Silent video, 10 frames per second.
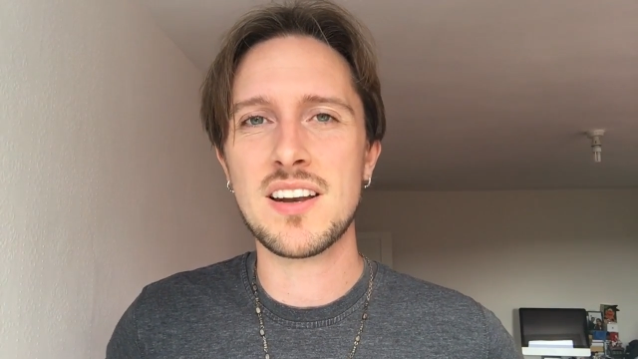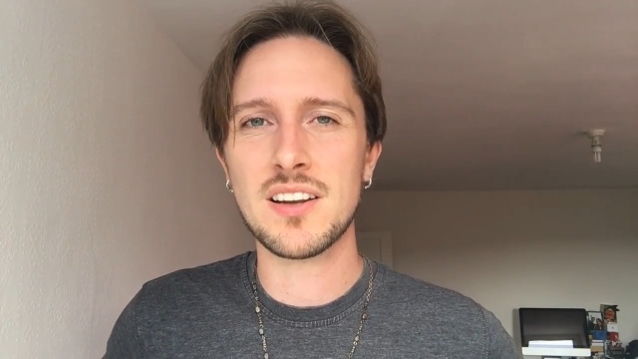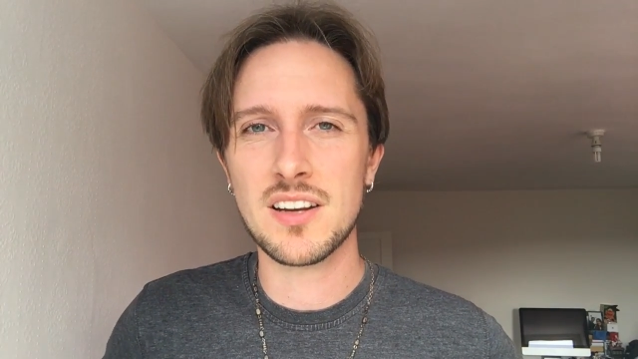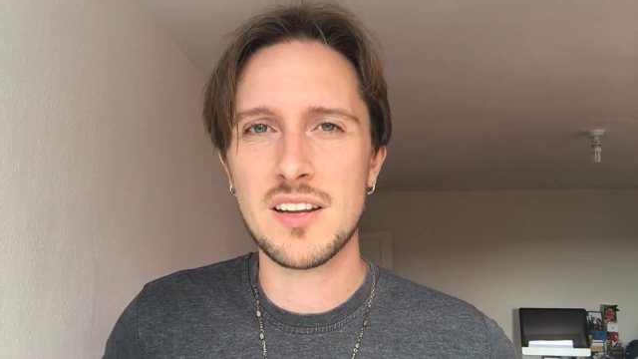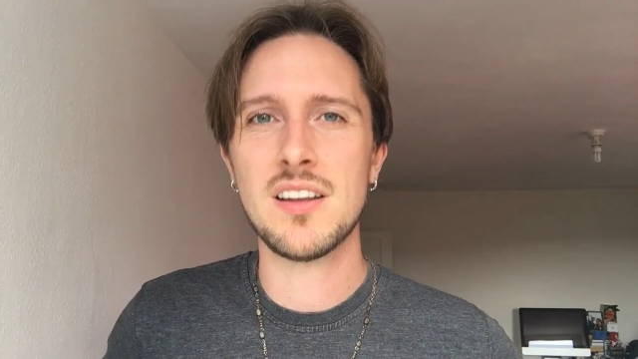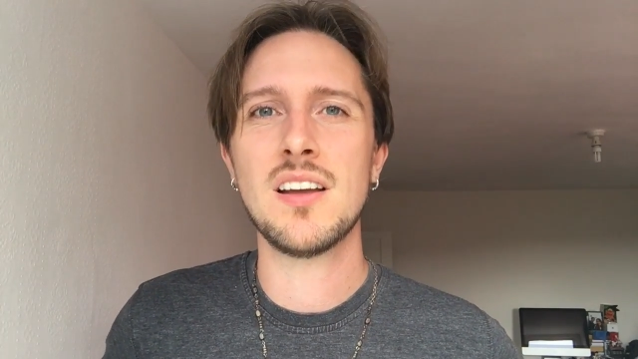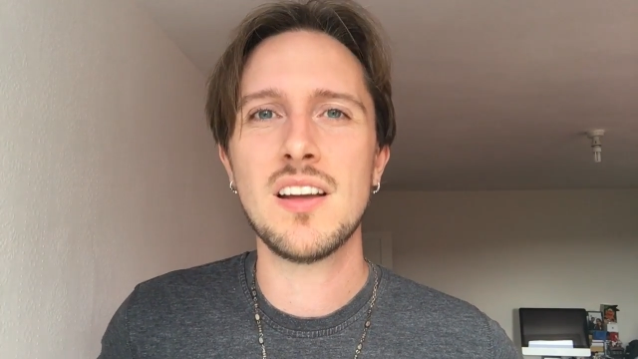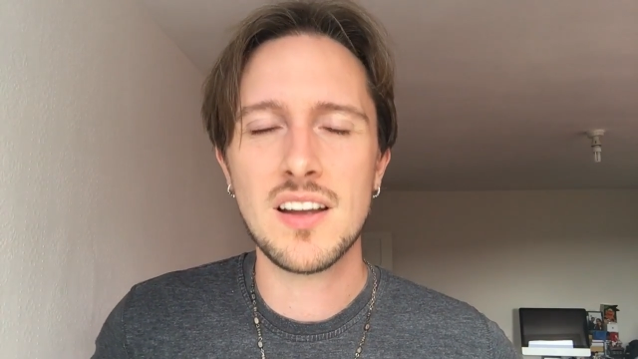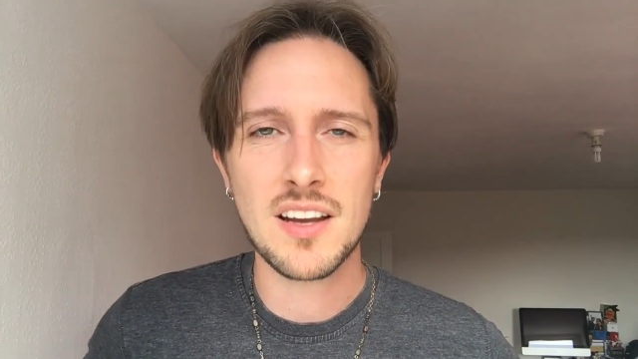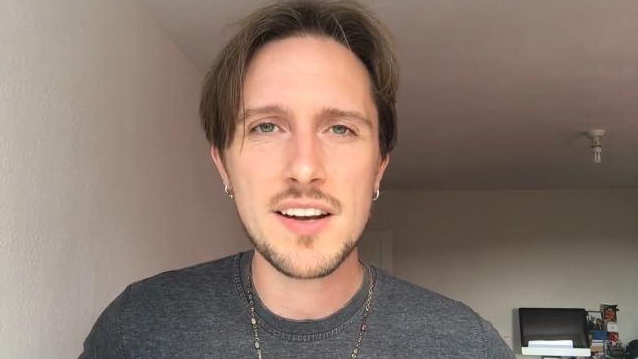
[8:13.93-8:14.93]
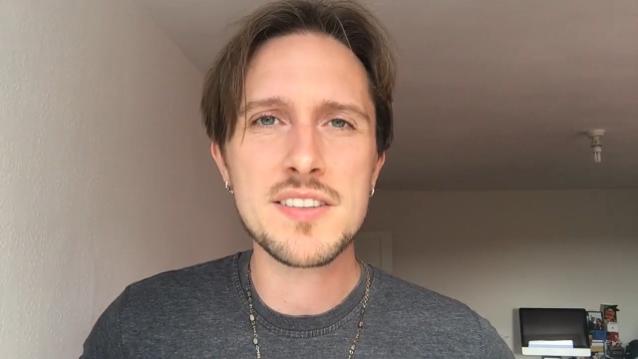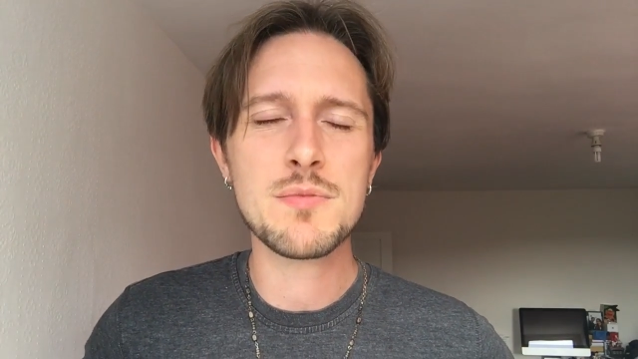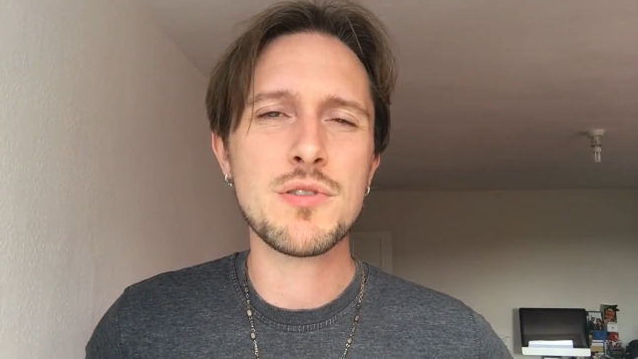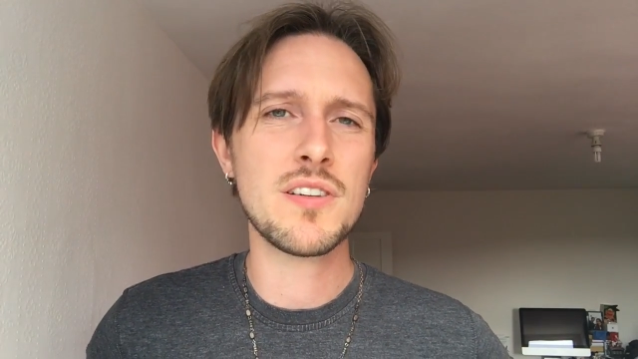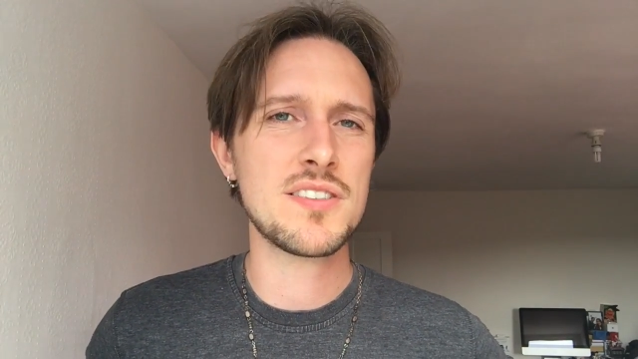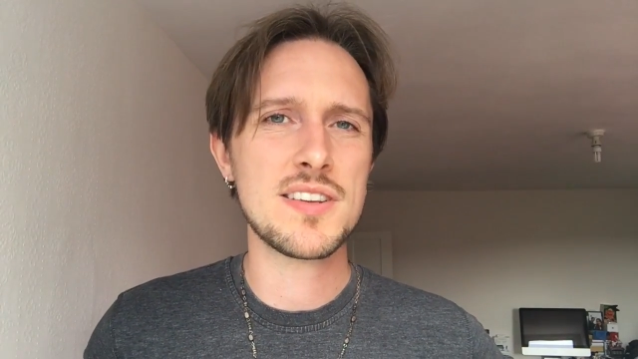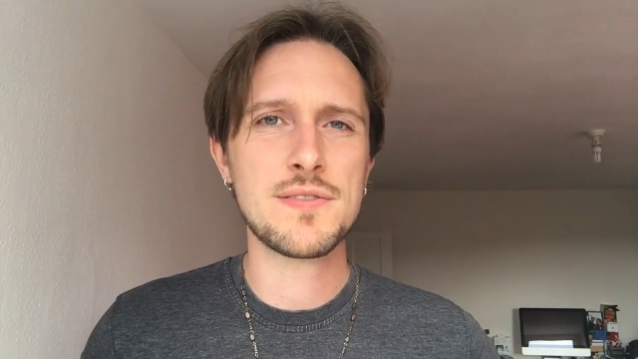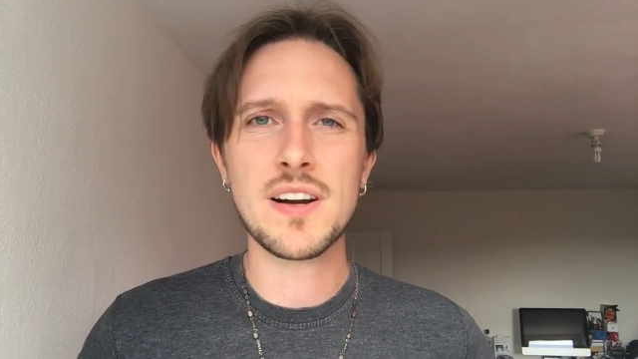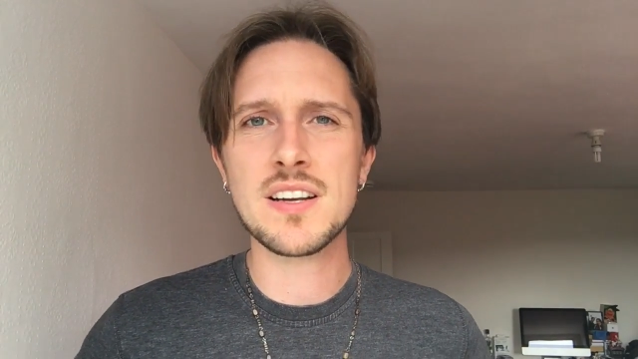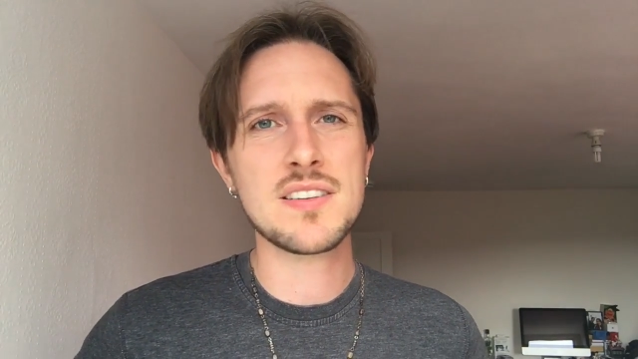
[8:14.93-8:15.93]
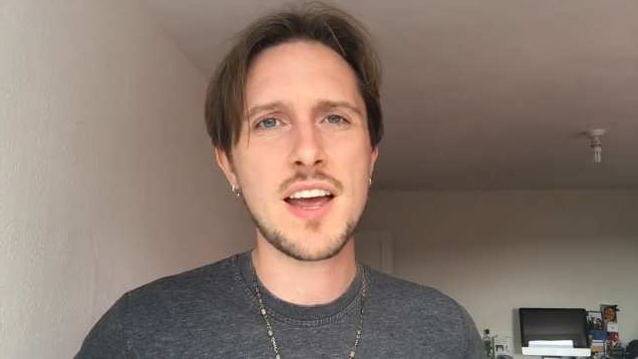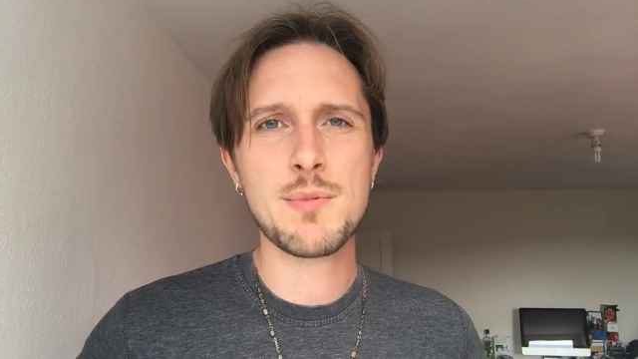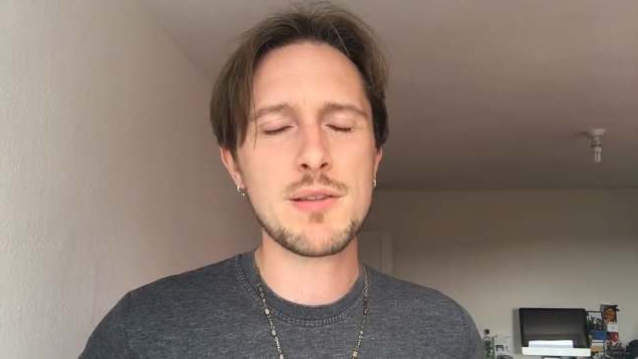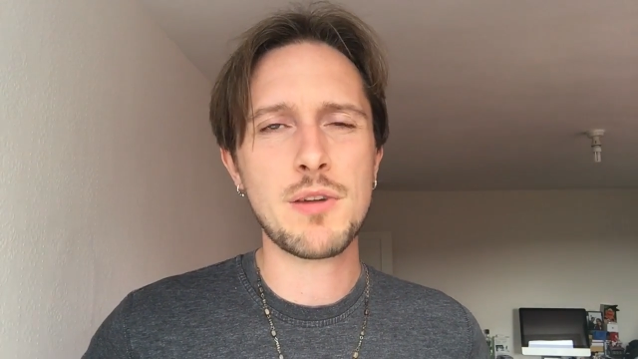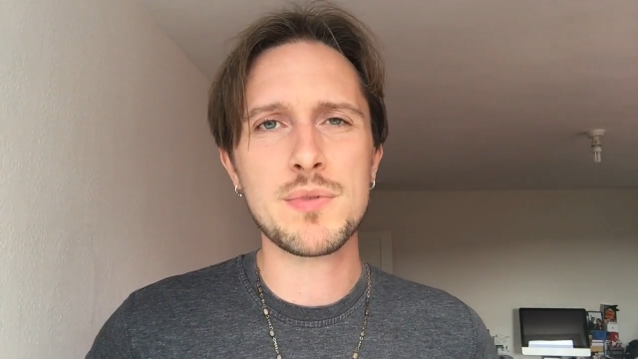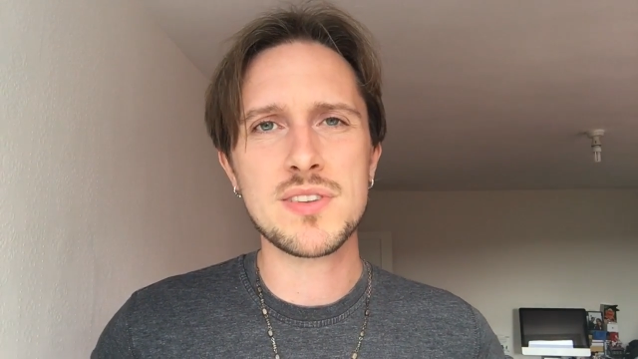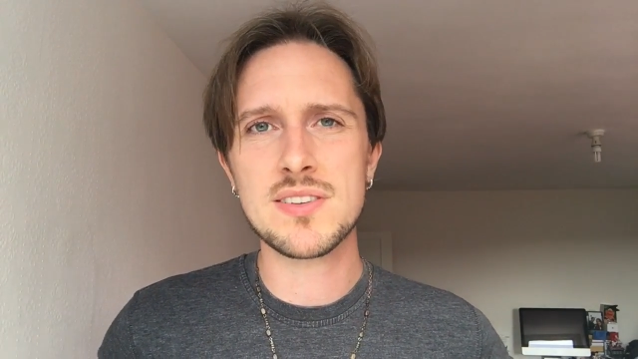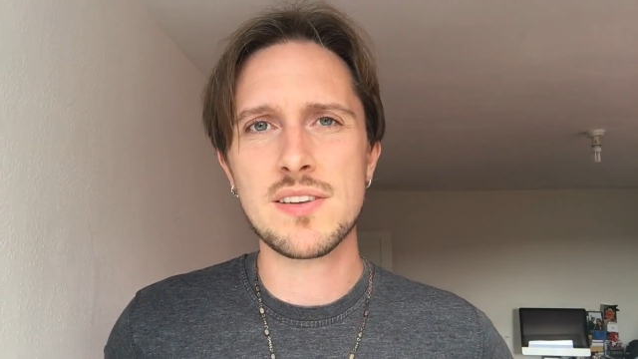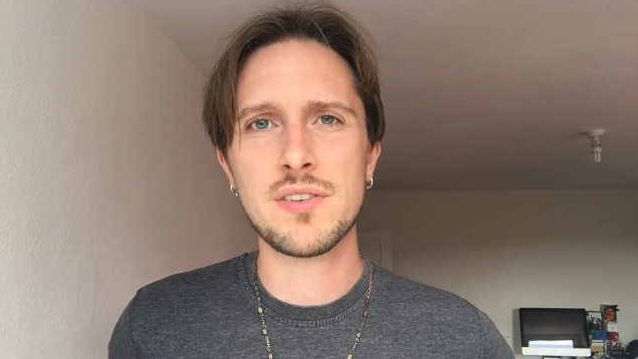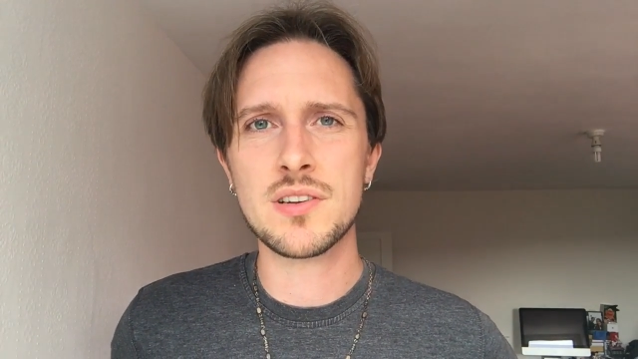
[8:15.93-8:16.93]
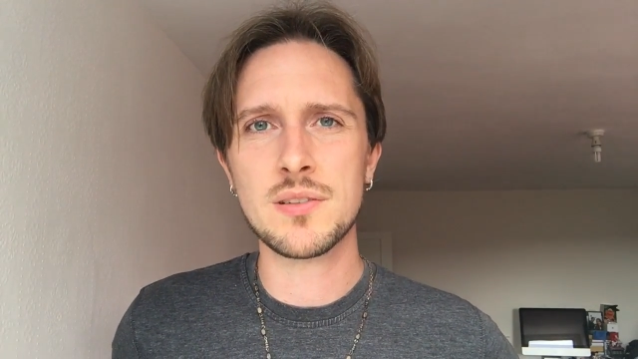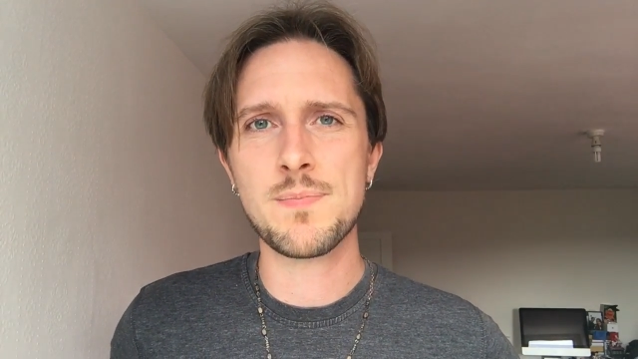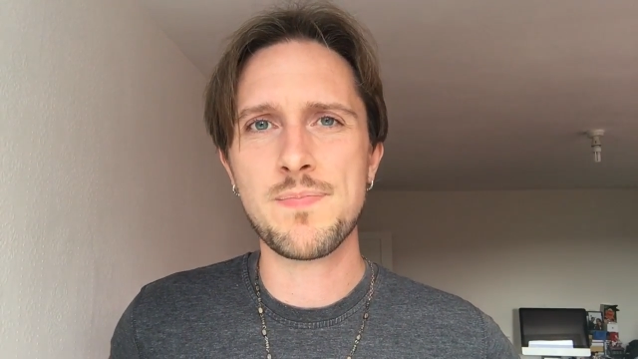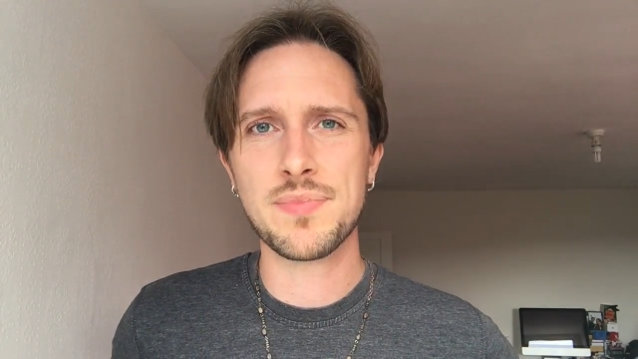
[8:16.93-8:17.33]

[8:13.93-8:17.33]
I'm going to do more. It's just finding time at the moment so difficult.